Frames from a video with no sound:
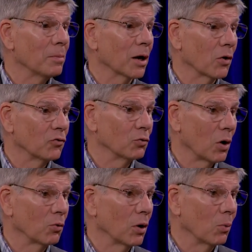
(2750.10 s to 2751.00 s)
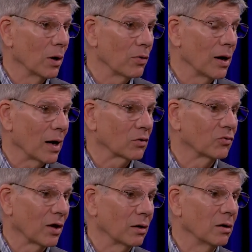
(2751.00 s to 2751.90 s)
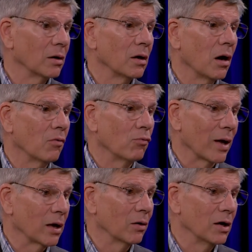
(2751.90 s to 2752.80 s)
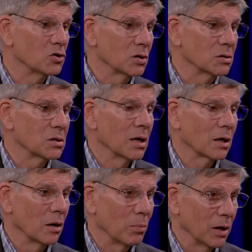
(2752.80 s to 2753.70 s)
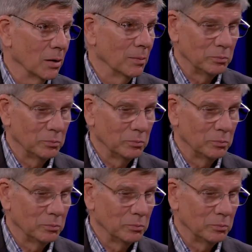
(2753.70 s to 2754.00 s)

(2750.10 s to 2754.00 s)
Because you don't know where the next set of regulations can be.